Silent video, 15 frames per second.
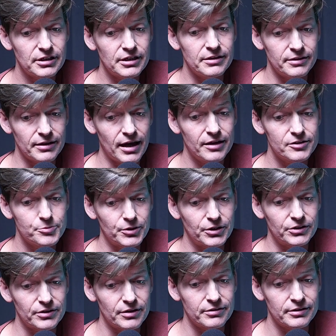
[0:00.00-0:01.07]
in that
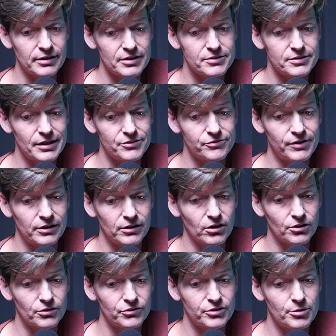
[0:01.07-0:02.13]
because I think that's that's mm -hmm. found a
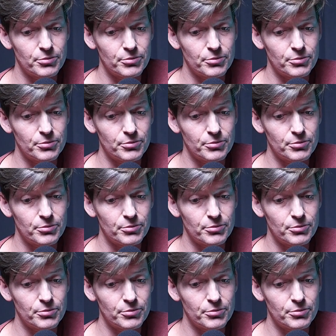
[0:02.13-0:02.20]
lot of